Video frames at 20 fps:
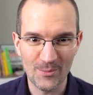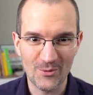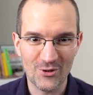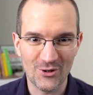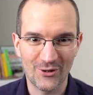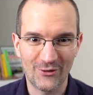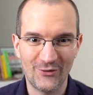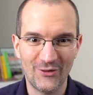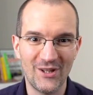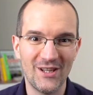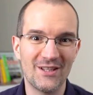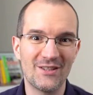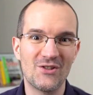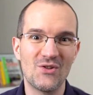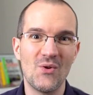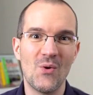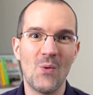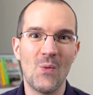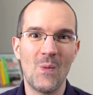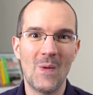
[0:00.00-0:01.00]
traffic to
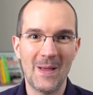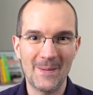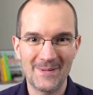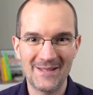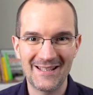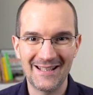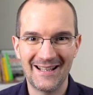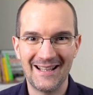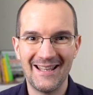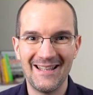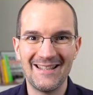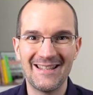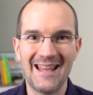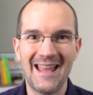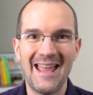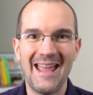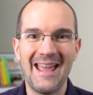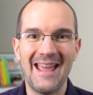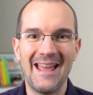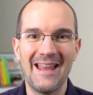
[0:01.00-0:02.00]
your website
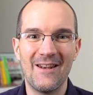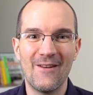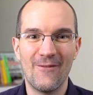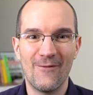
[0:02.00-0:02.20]
and